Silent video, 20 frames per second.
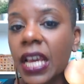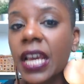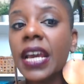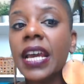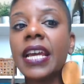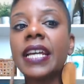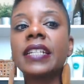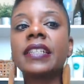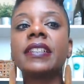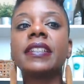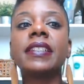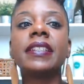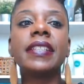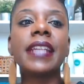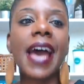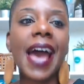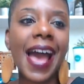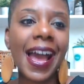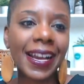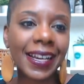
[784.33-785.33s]

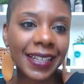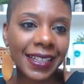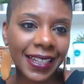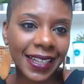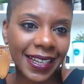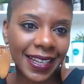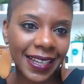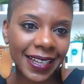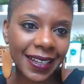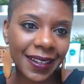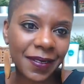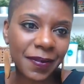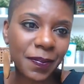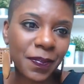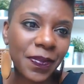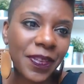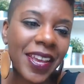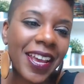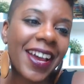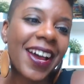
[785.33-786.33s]
Exactly.
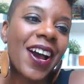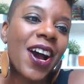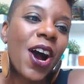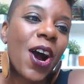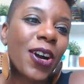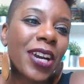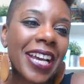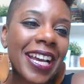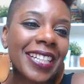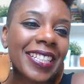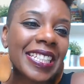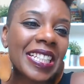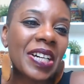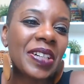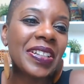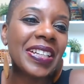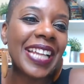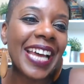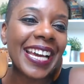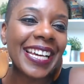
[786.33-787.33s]
Okay,
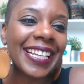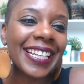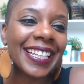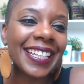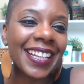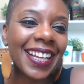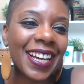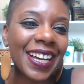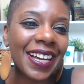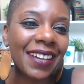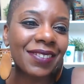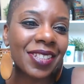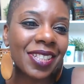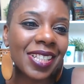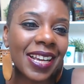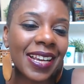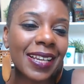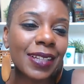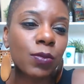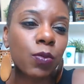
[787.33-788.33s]
so Lady Love
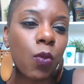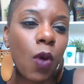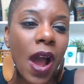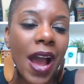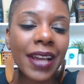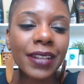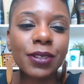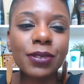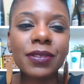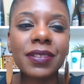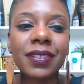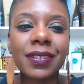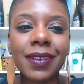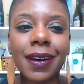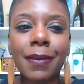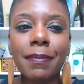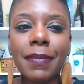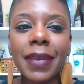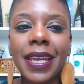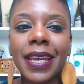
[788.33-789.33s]
says, why do
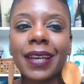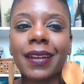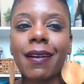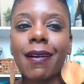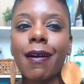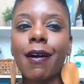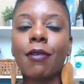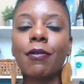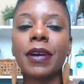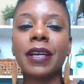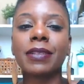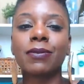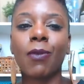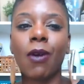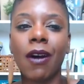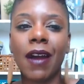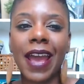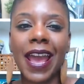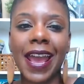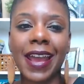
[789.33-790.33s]
some men always
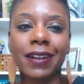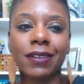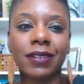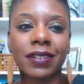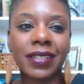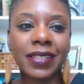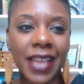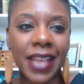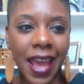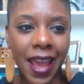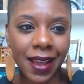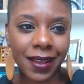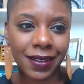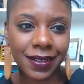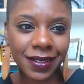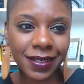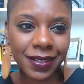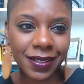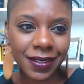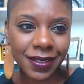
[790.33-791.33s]
want anal
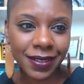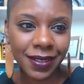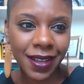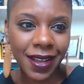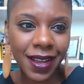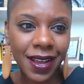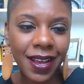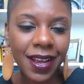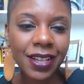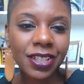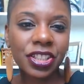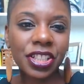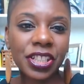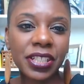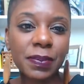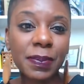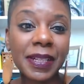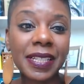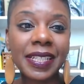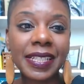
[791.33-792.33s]
sex?
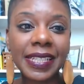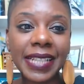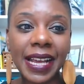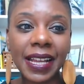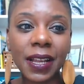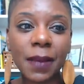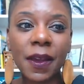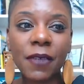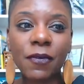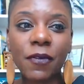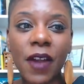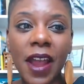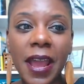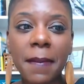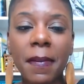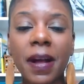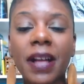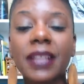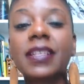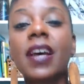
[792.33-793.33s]
She's been celibate for
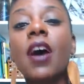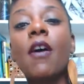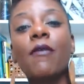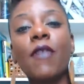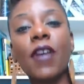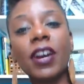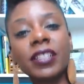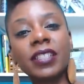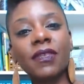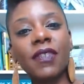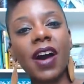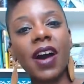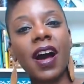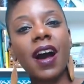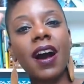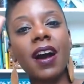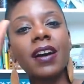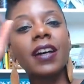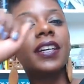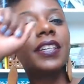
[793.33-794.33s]
8 months. First of
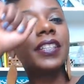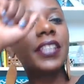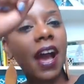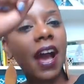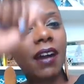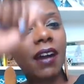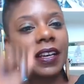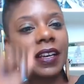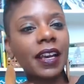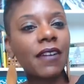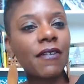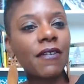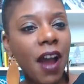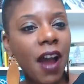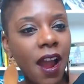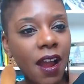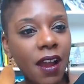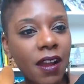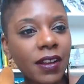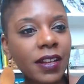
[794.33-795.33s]
all, y'all give
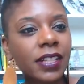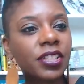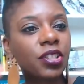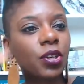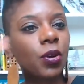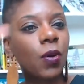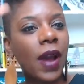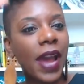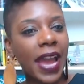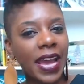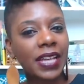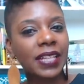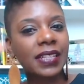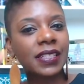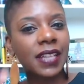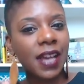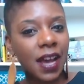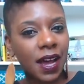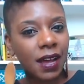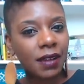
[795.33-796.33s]
her the two hands
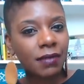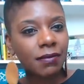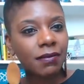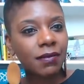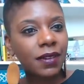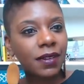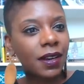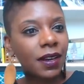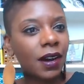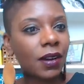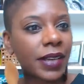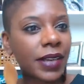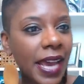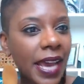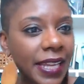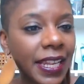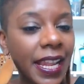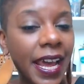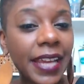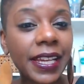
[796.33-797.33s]
up, okay?
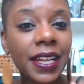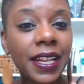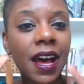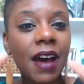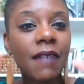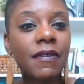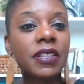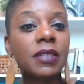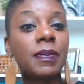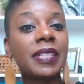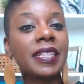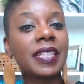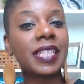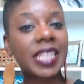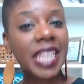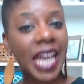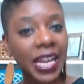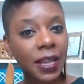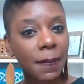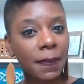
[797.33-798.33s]
Lady Love has been
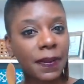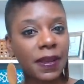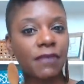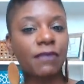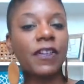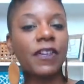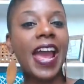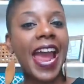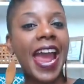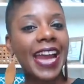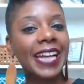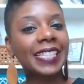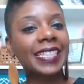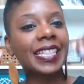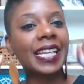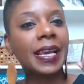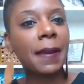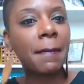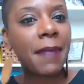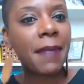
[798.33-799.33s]
celibate for
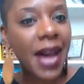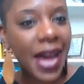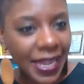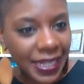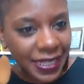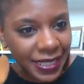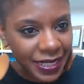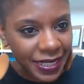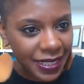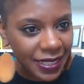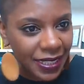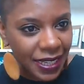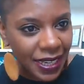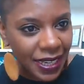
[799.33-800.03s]
18 months,